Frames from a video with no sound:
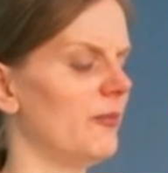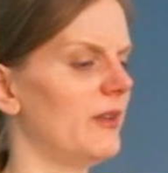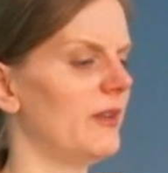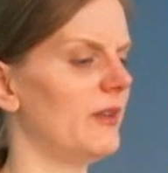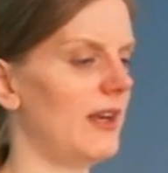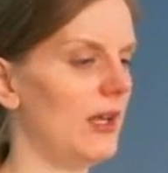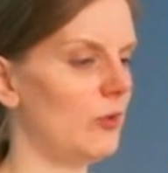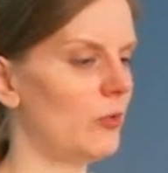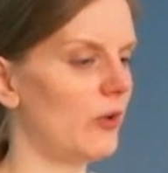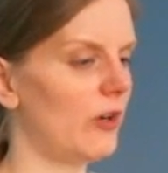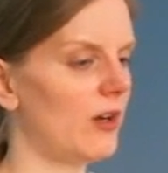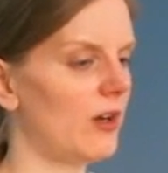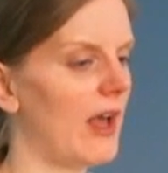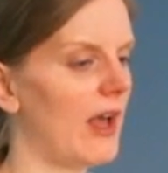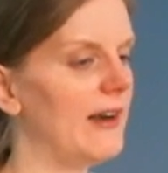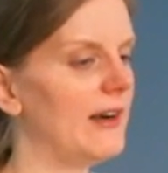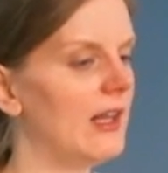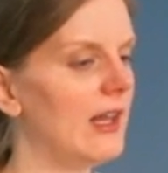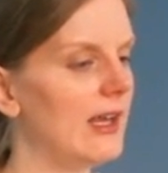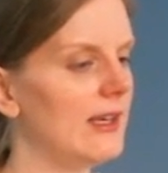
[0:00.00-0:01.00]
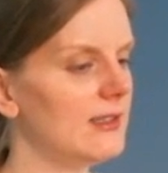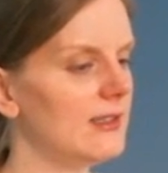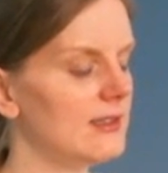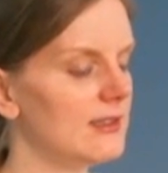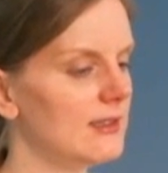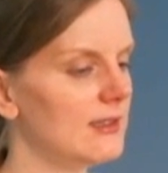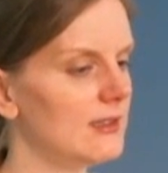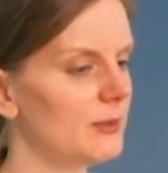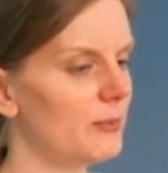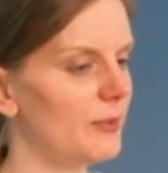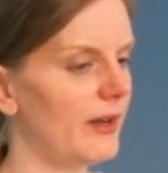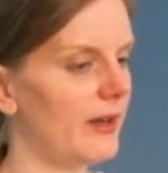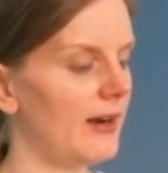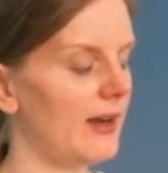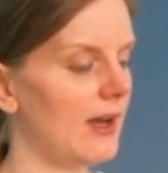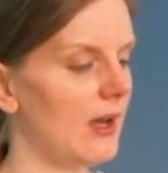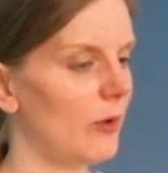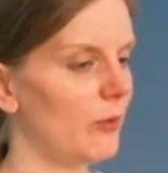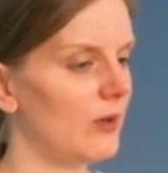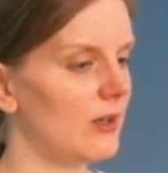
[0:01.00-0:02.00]
the network analysis, but
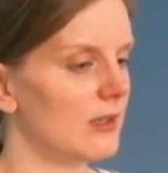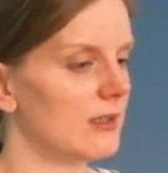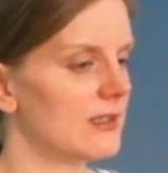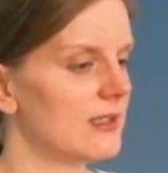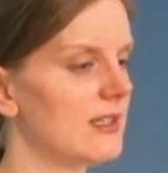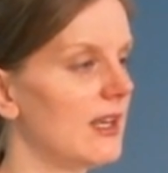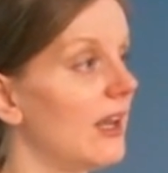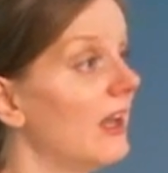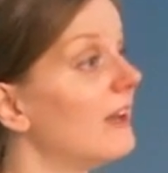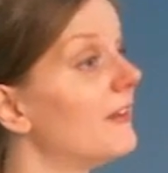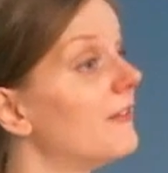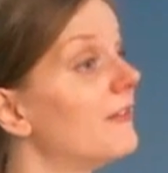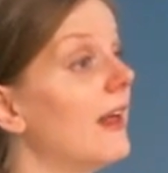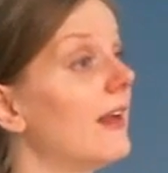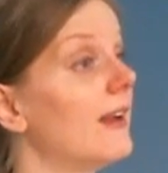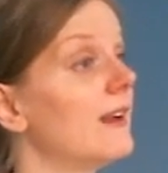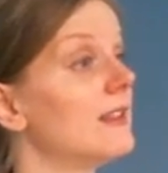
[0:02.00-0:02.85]
we'll see if that is